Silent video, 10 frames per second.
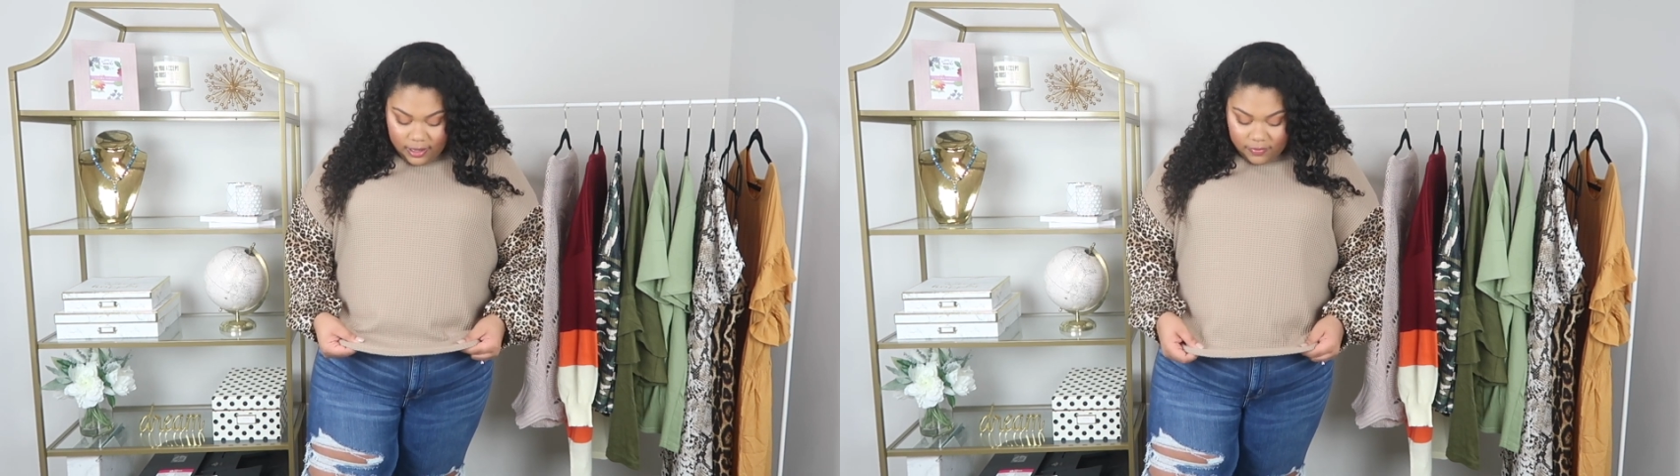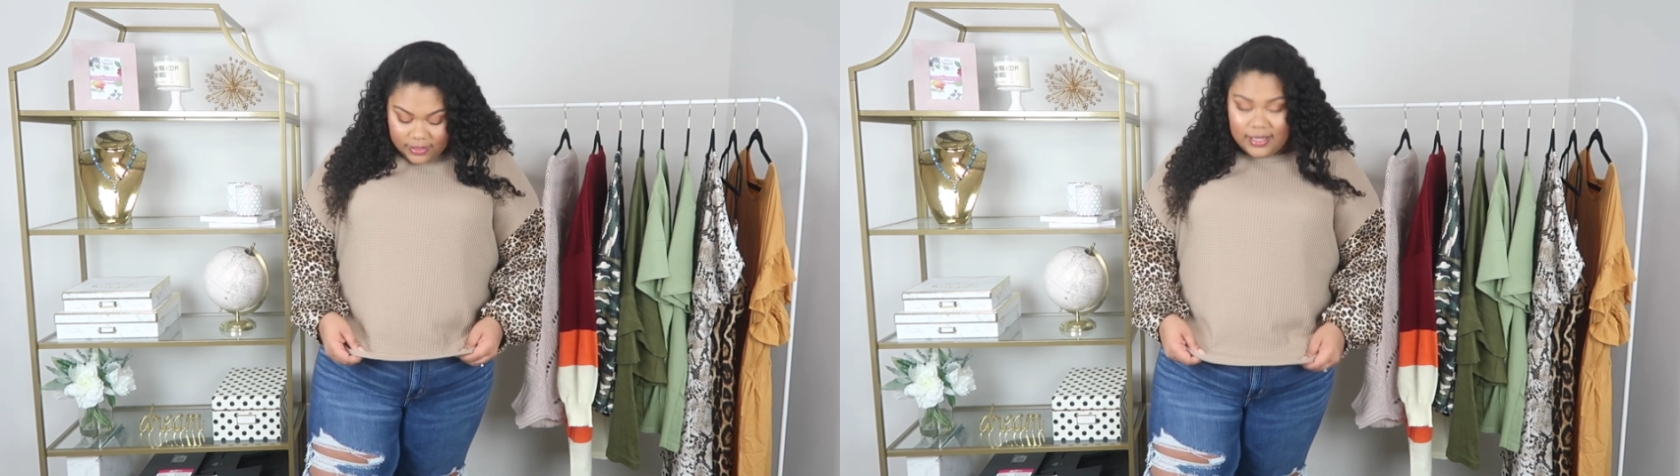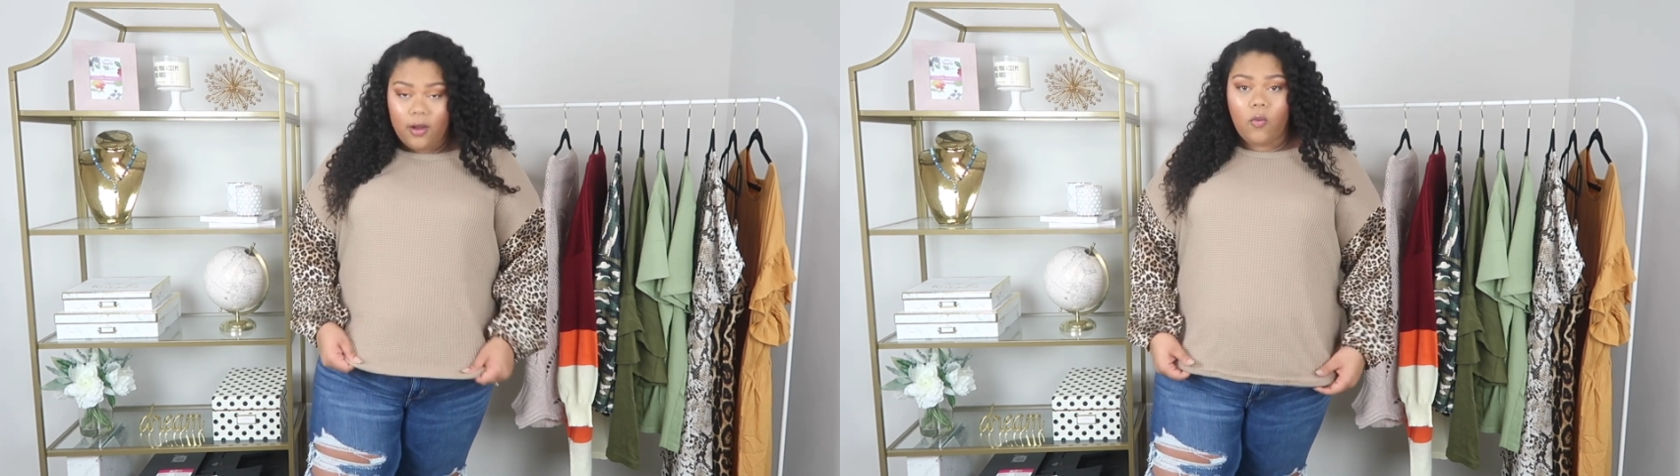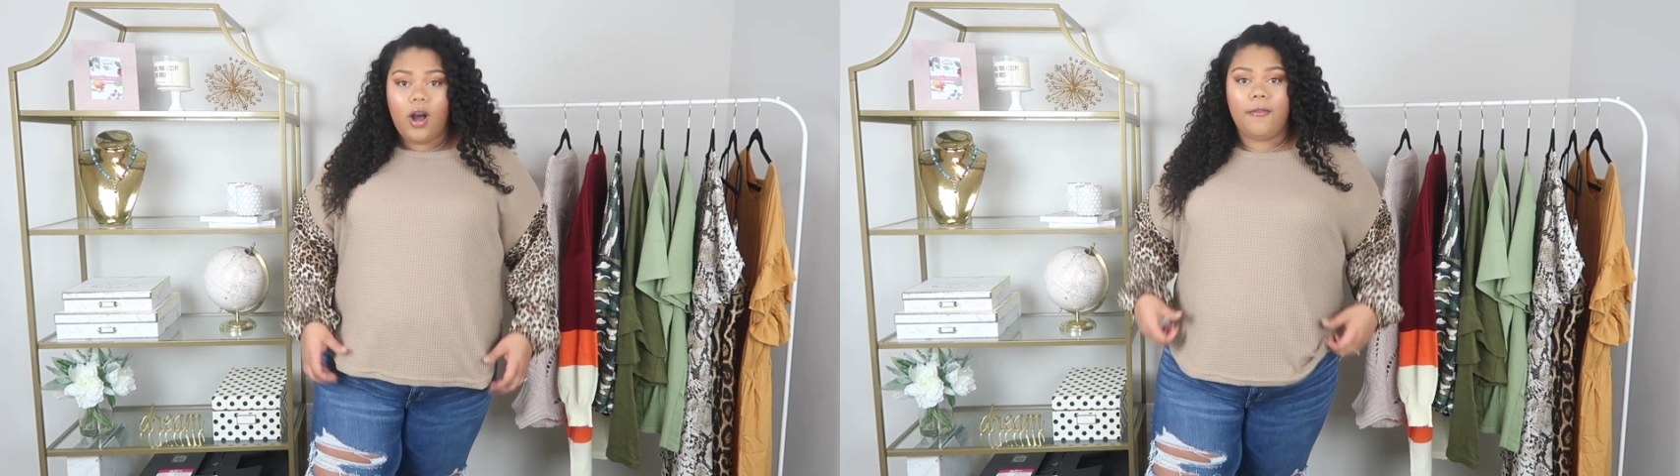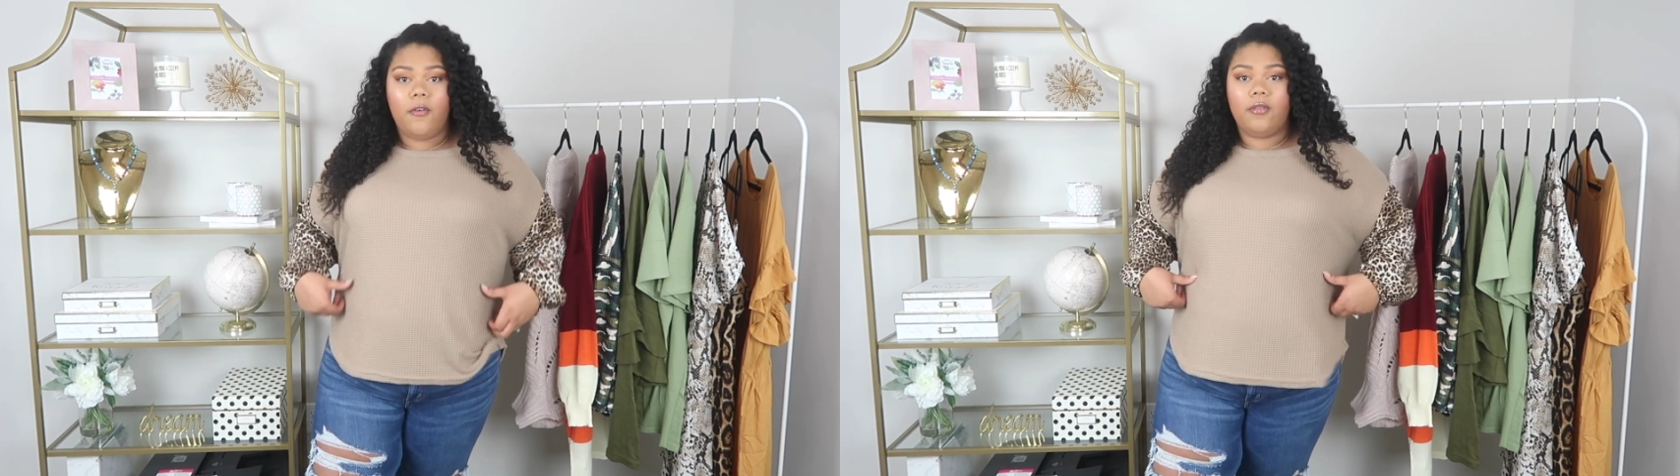of this like
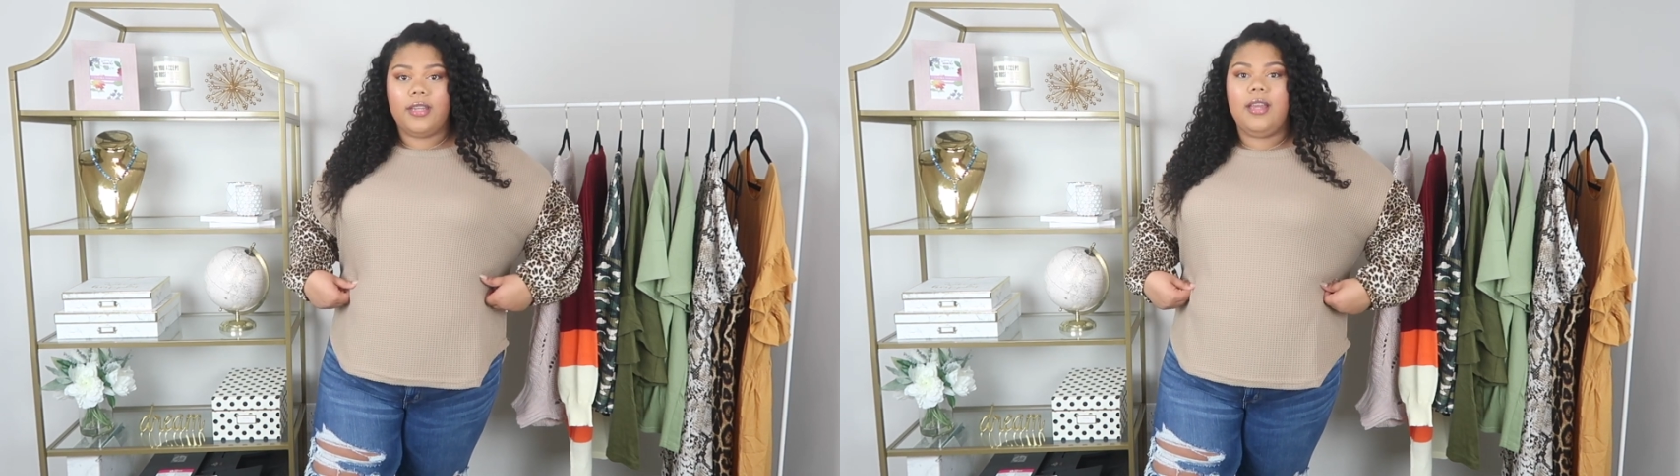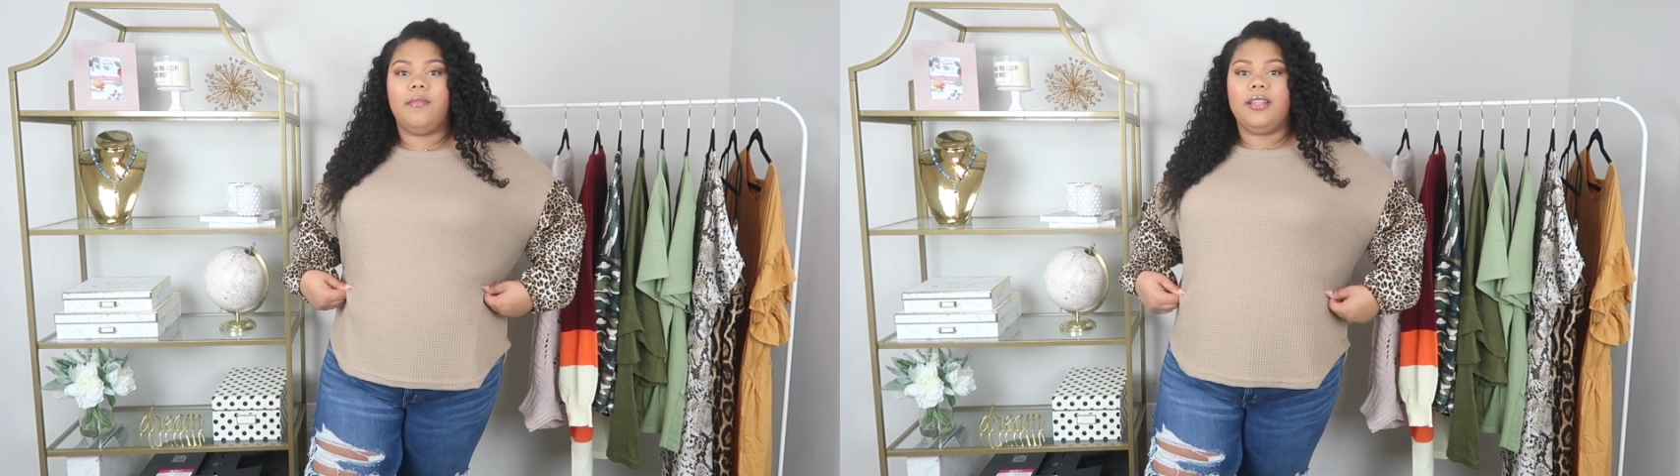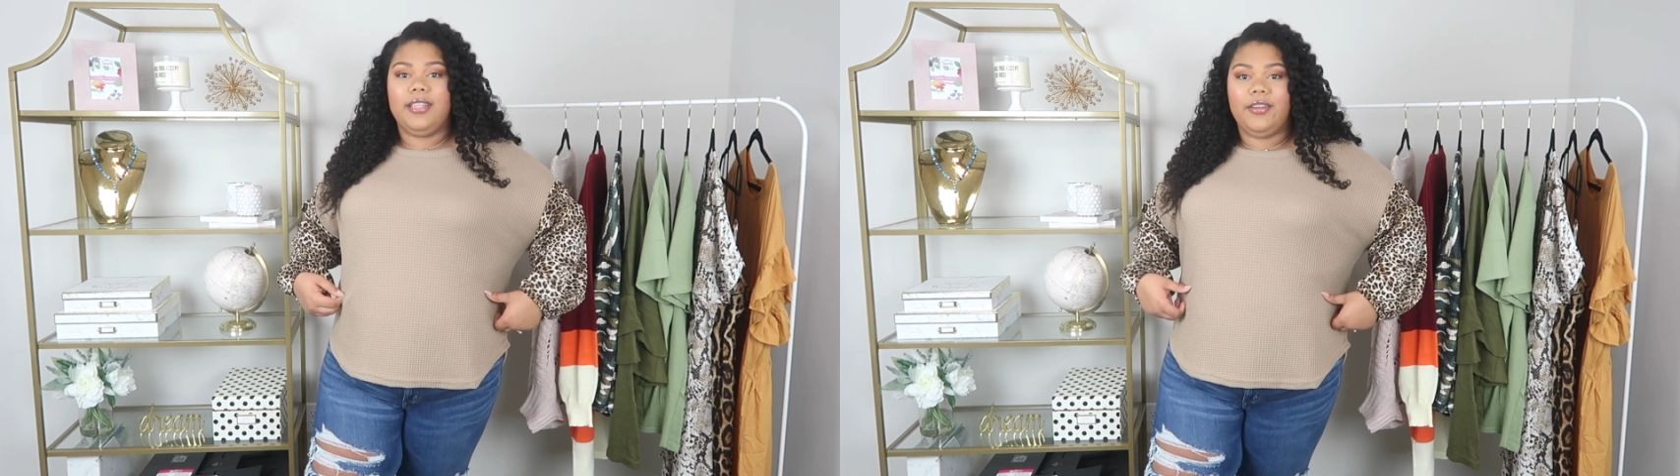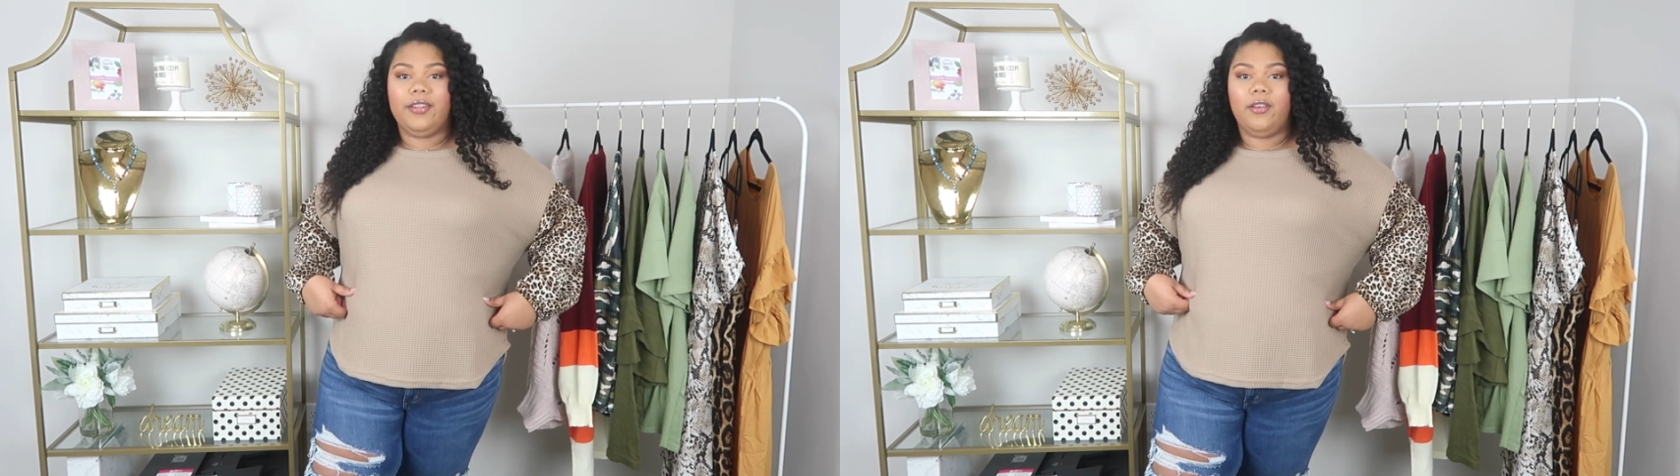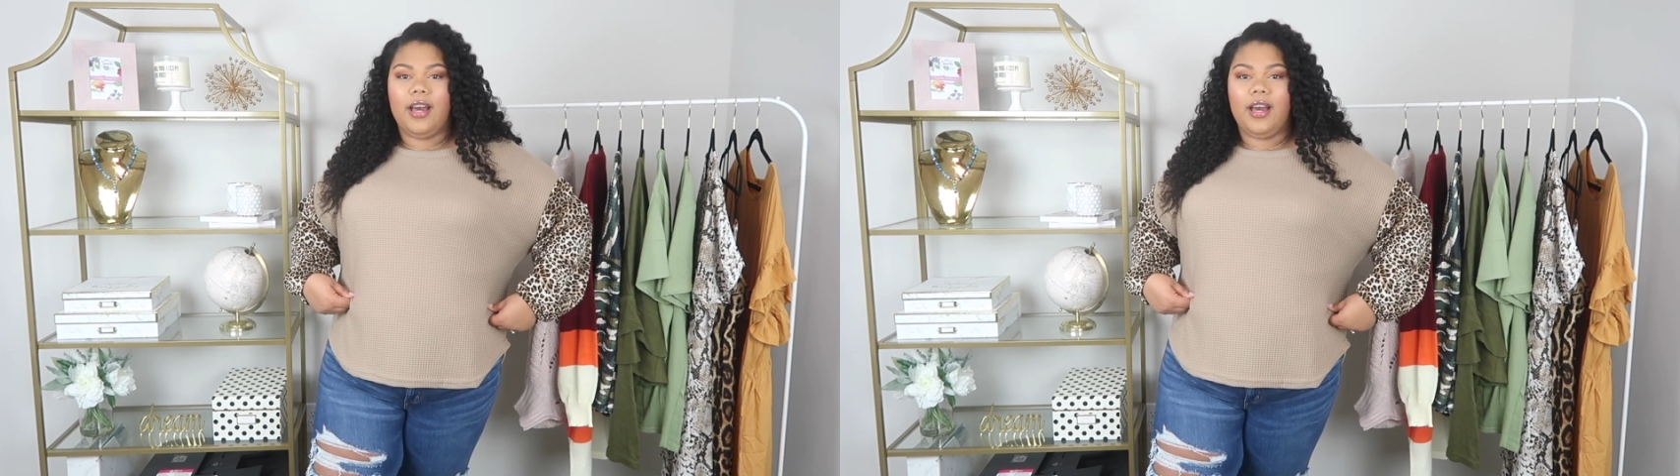waffle knit material,